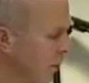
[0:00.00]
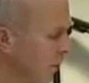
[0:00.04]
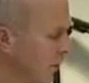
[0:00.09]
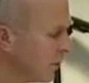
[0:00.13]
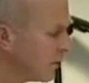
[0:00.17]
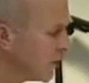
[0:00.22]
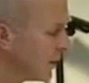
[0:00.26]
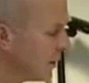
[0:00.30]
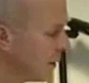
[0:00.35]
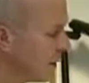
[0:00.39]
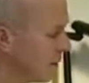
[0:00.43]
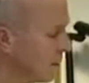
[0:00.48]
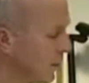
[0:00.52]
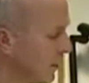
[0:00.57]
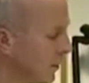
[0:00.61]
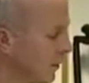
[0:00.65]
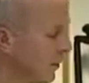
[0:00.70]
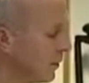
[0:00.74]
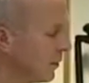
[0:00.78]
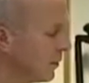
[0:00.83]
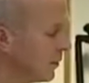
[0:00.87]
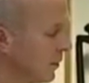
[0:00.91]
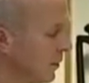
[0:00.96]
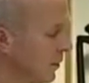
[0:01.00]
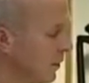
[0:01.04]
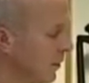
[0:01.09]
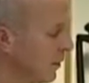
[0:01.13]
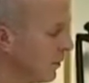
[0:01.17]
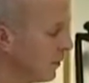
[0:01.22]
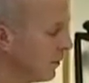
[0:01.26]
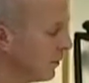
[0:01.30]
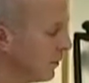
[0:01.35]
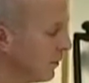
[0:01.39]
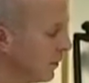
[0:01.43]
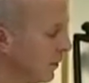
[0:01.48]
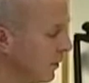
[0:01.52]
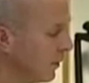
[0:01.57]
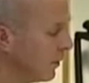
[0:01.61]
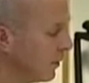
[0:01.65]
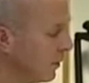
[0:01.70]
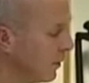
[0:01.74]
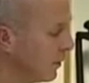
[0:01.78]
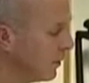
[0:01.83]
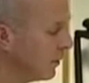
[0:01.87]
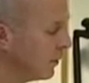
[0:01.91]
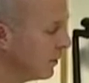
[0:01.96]
John Henderson. He
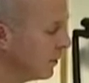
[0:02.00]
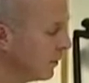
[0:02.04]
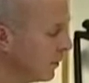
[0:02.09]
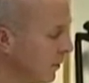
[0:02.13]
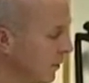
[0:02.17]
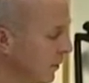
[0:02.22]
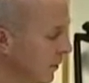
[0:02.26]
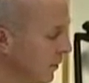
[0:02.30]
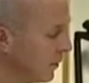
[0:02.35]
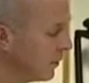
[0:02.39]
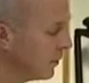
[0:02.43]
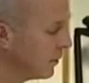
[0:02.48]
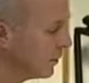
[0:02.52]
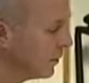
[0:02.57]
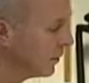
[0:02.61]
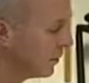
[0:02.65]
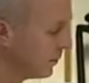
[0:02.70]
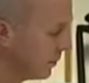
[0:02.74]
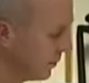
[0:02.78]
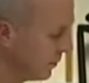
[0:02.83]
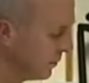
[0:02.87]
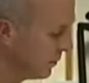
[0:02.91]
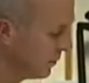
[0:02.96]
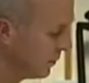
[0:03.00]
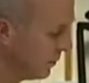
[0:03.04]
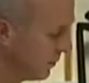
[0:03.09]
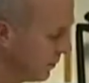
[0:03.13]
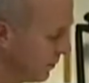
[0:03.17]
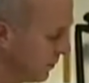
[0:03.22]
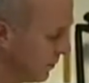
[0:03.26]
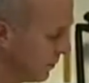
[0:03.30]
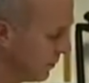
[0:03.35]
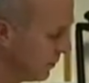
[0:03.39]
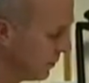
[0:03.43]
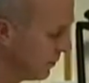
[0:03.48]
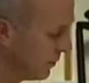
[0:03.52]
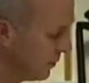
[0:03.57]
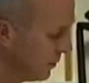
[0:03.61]
speaks fluent German and has spent